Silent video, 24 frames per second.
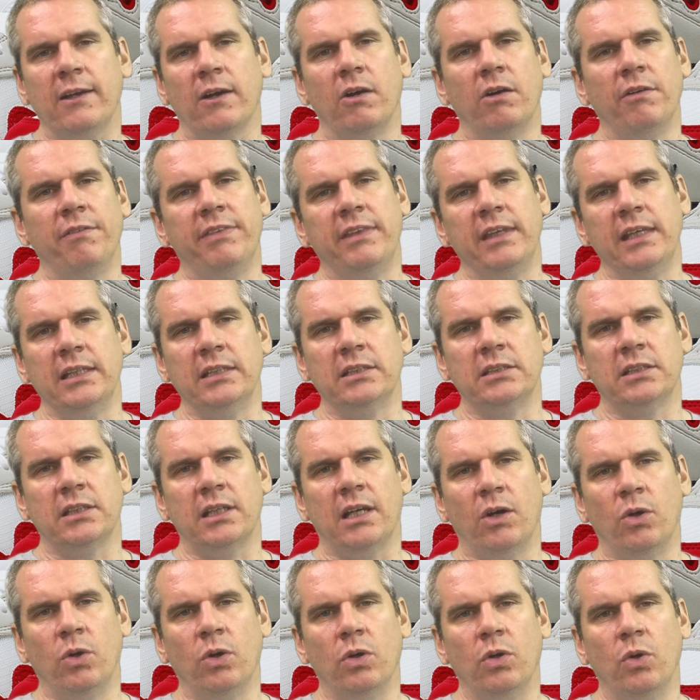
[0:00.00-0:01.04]
of these
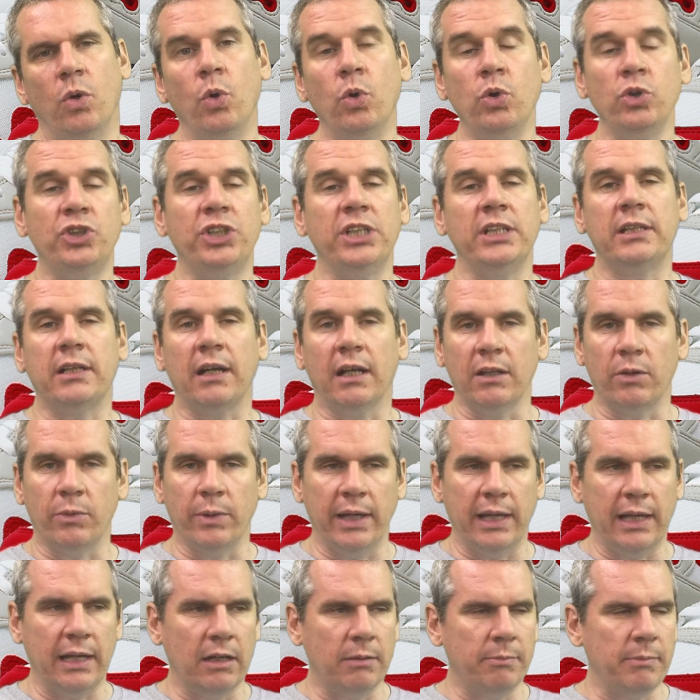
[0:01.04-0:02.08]
OG
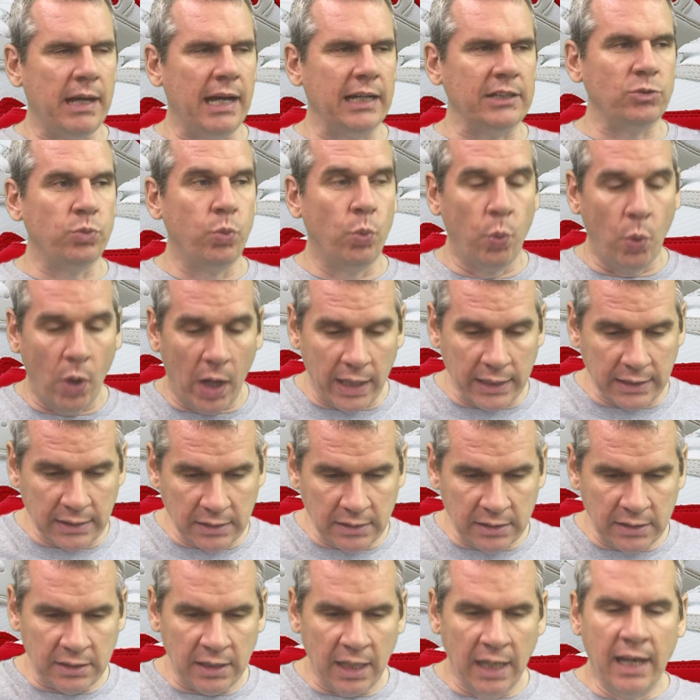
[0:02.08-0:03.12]
colorway Air Max
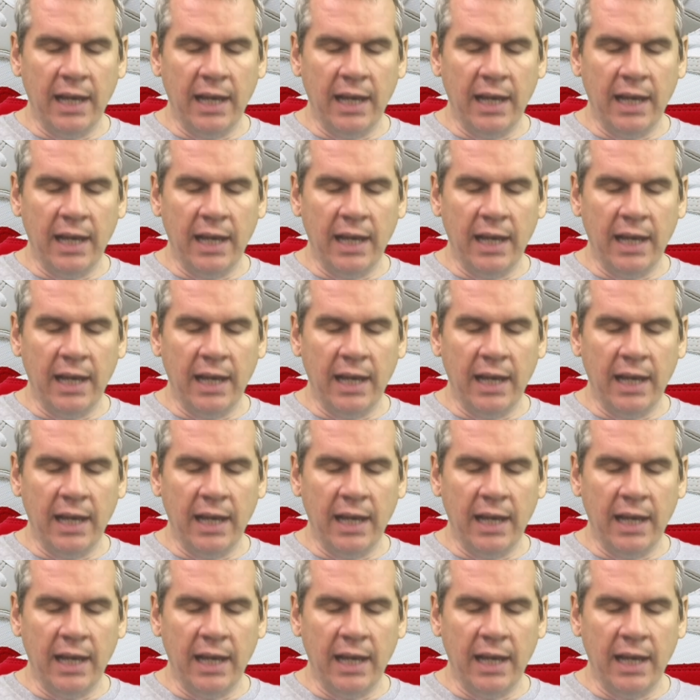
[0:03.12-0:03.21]
1s